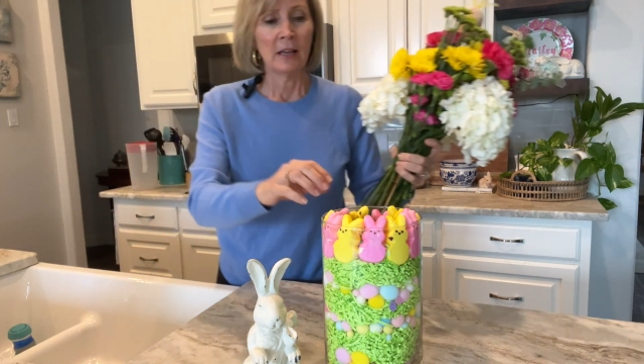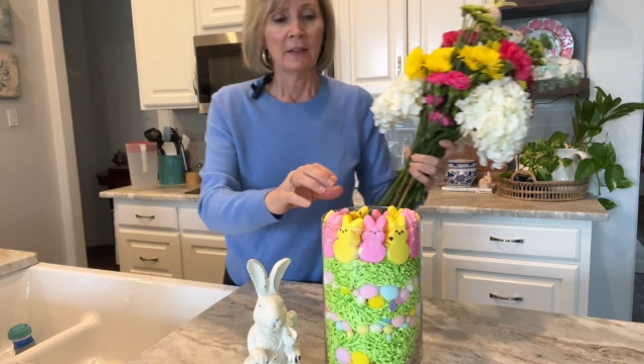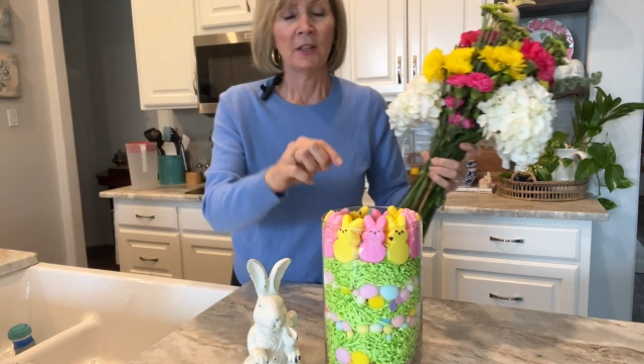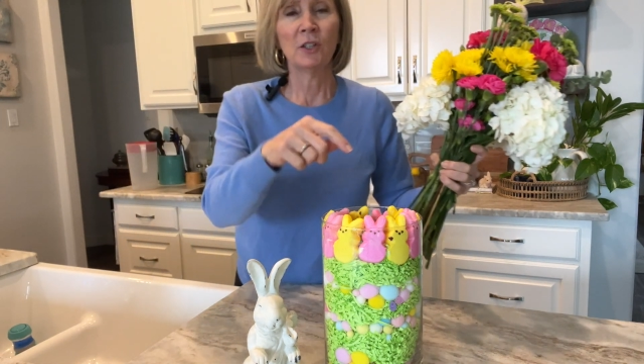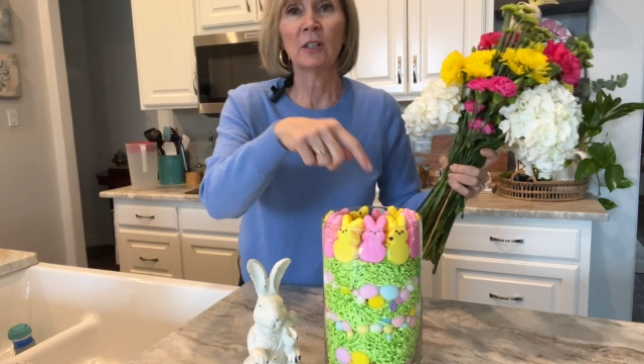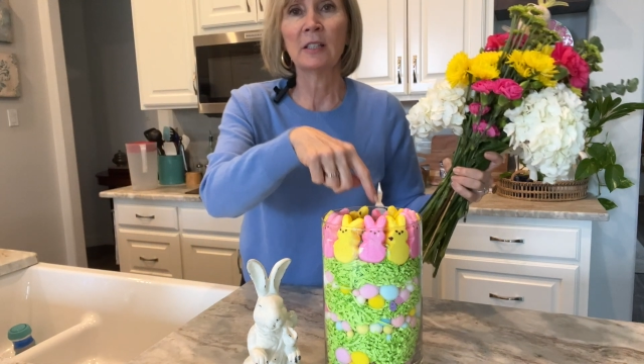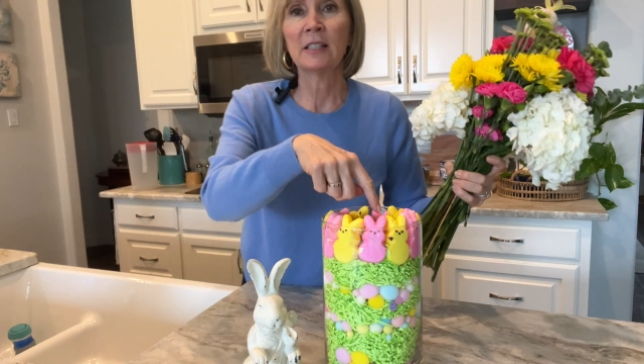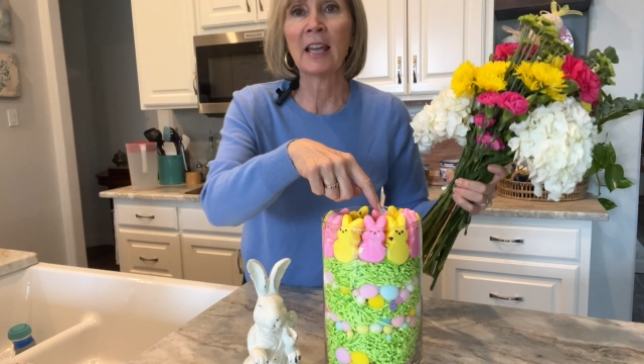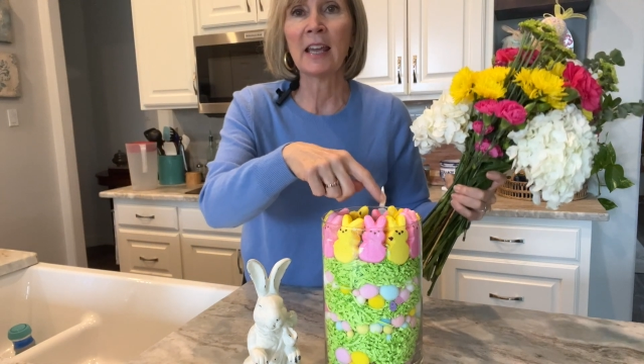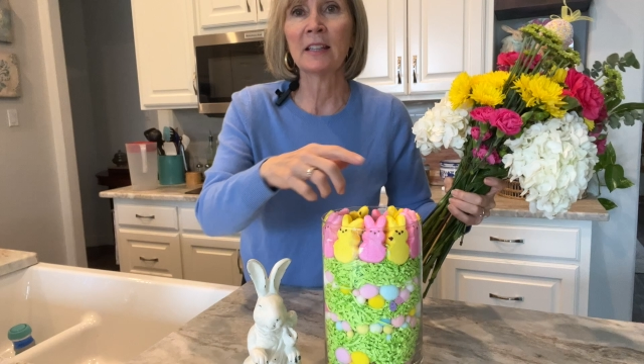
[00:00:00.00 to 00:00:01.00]
Then you're gonna
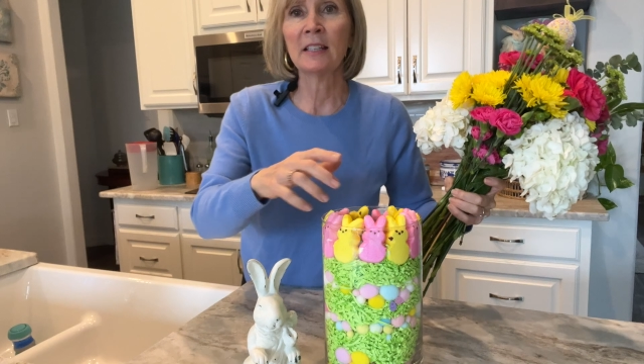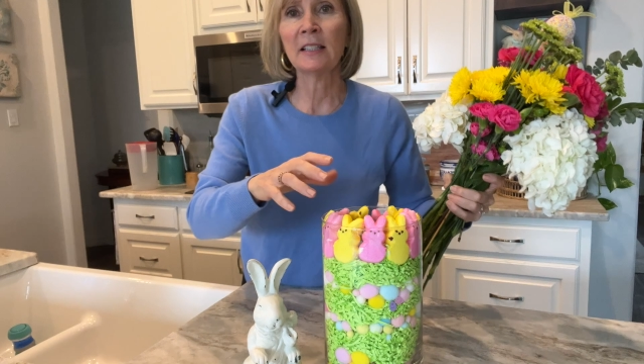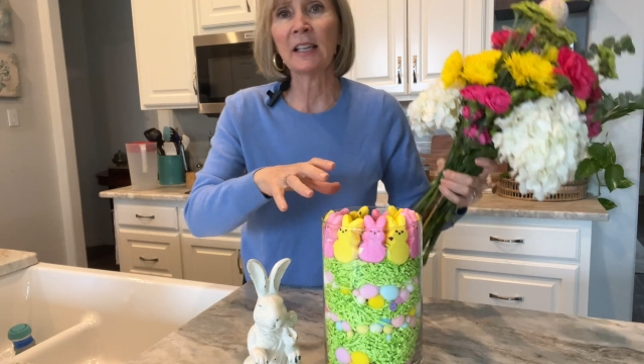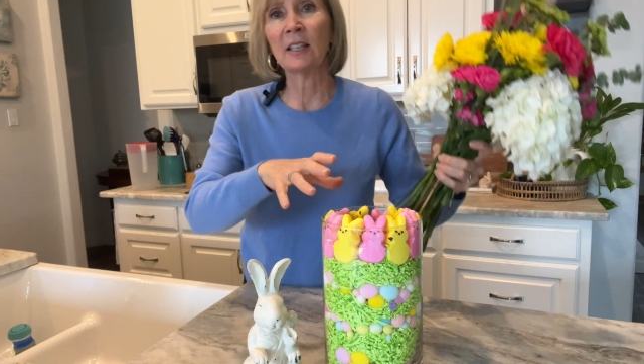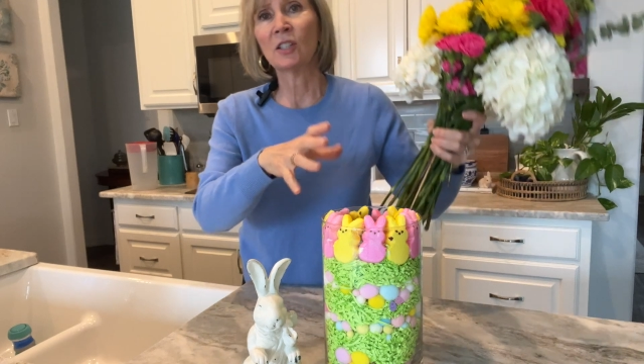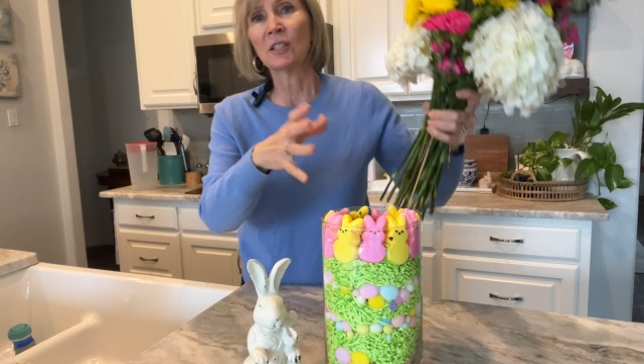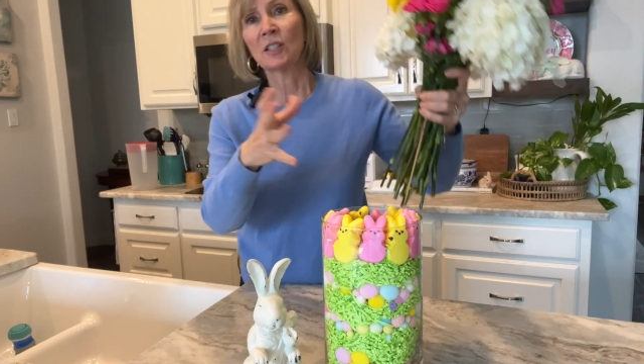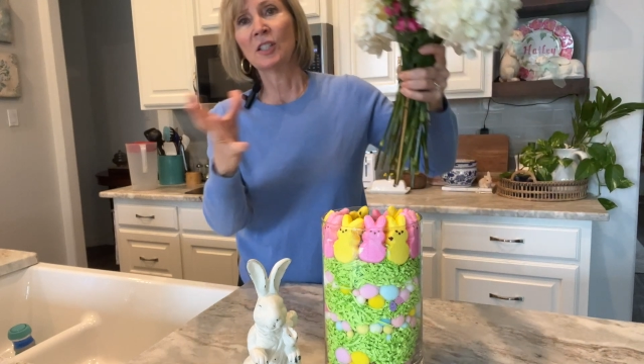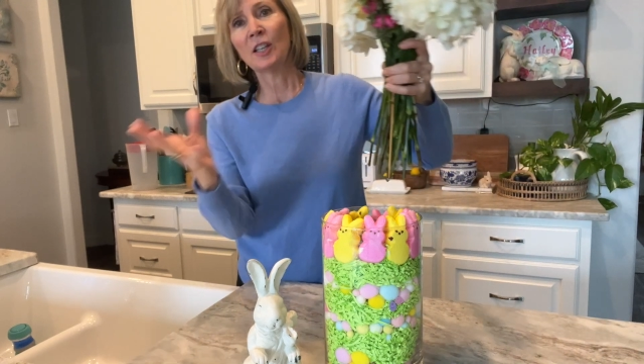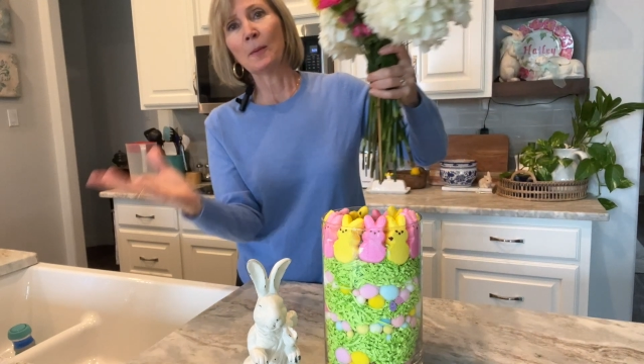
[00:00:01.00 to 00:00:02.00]
take this and
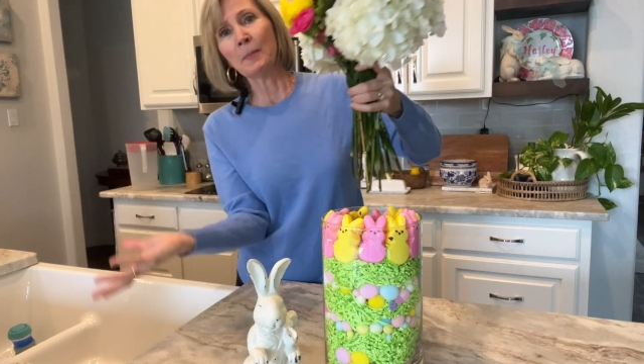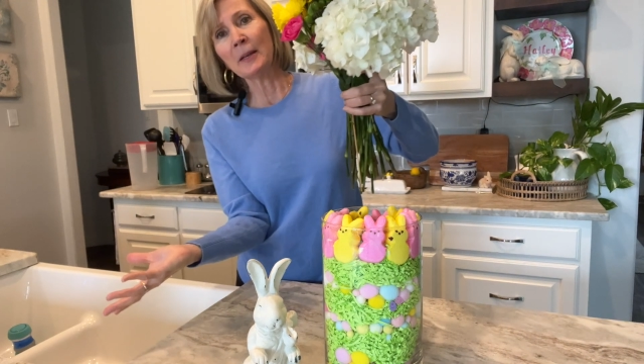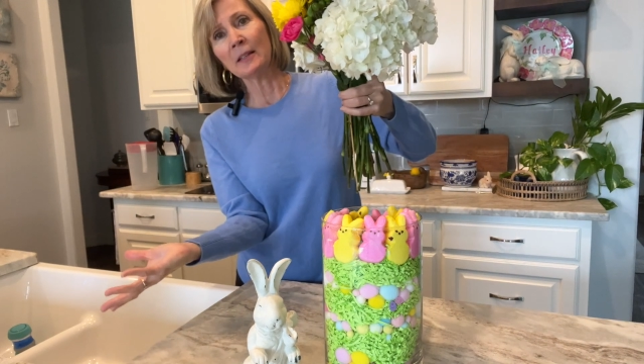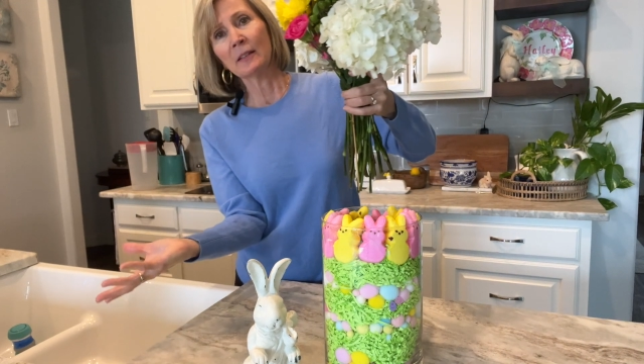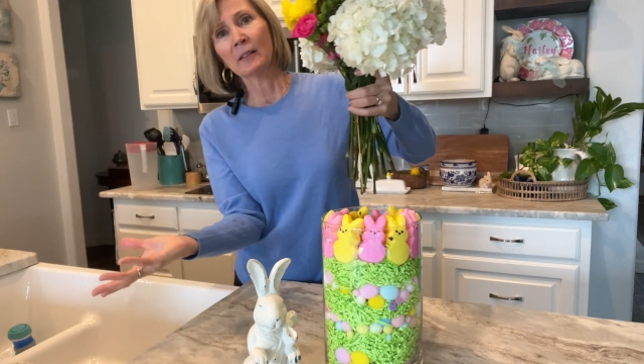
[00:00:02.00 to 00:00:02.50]
just dump it